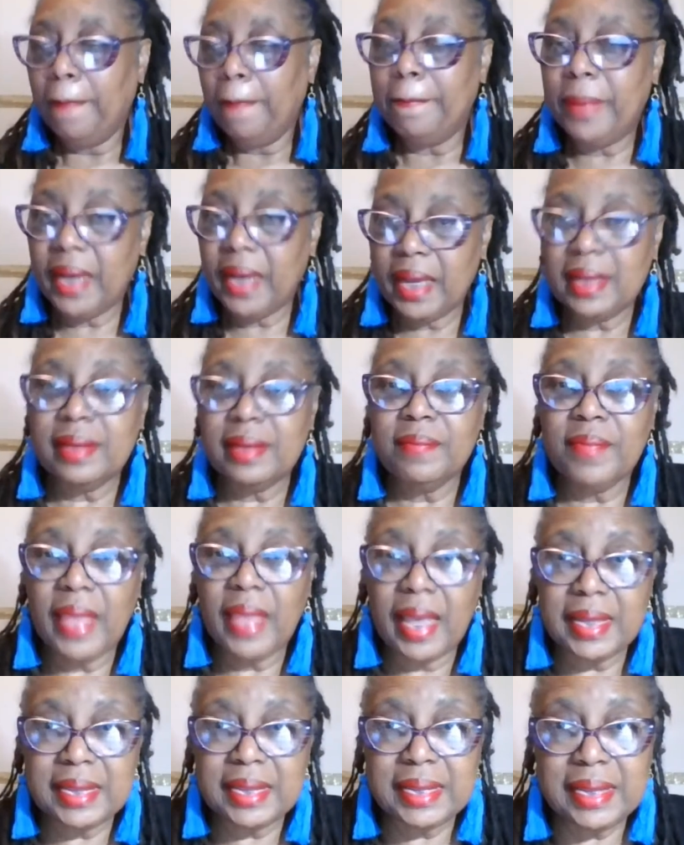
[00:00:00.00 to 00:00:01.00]
But
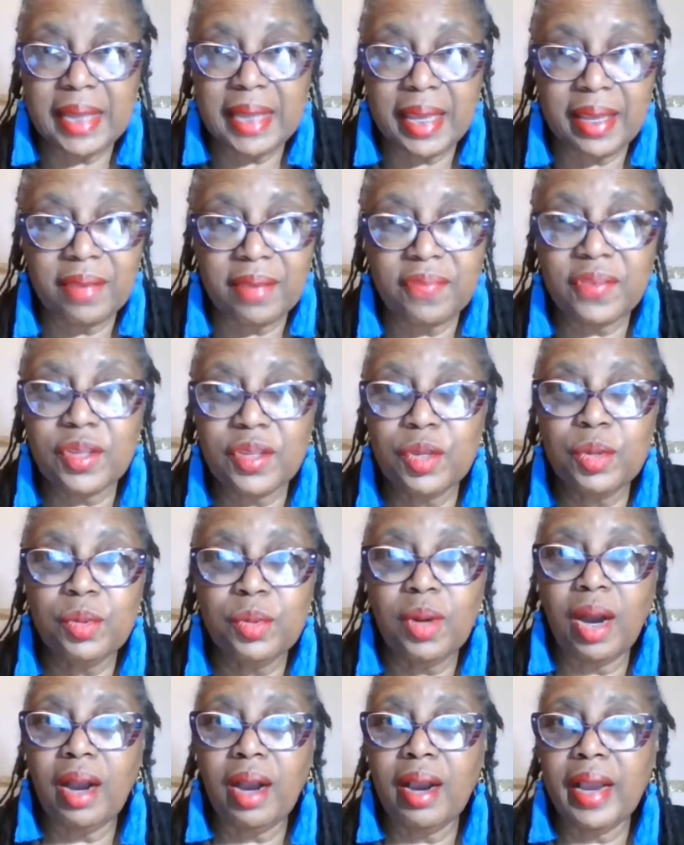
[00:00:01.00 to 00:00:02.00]
as I say, if you
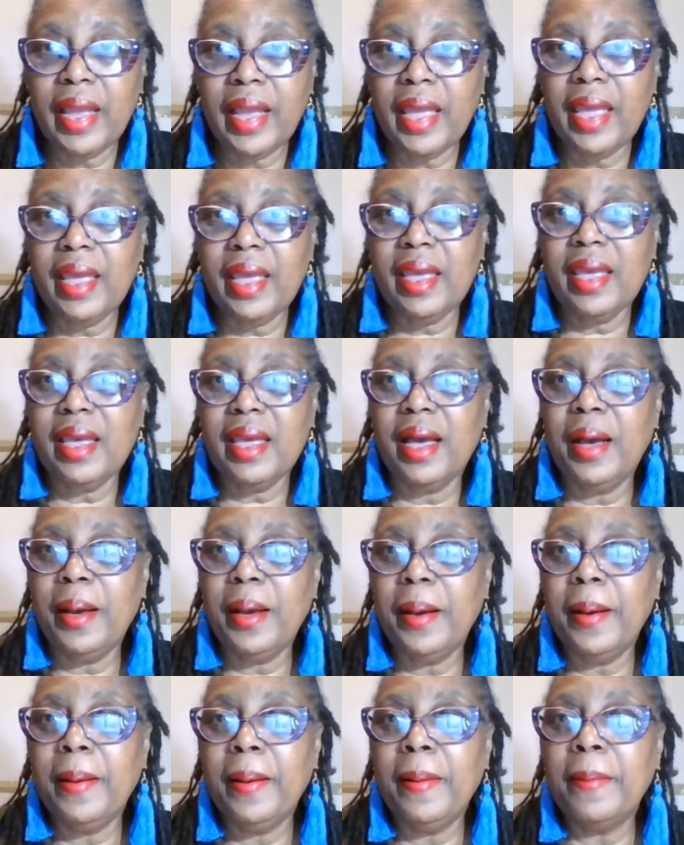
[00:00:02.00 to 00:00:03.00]
are a
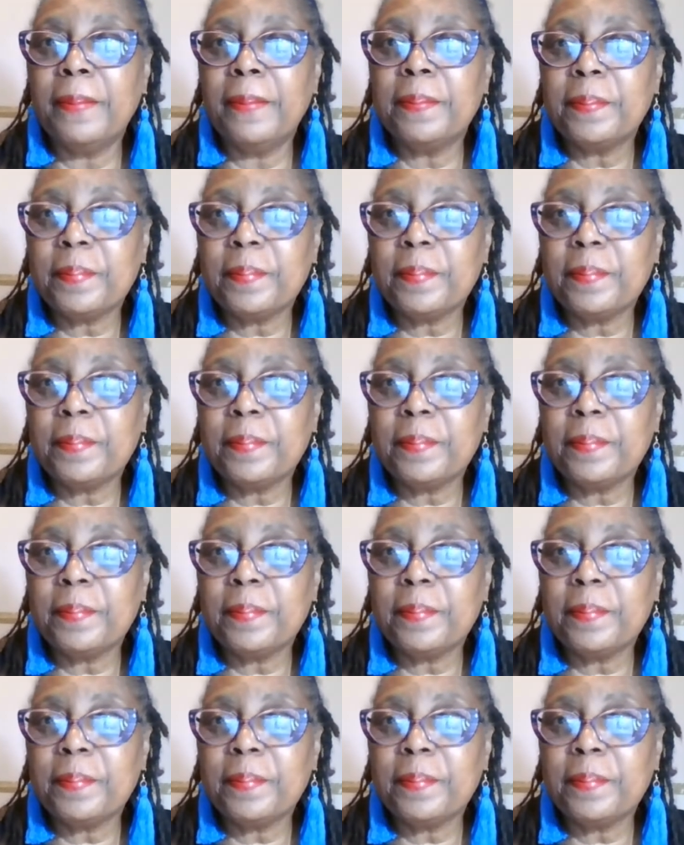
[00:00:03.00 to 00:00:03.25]
uh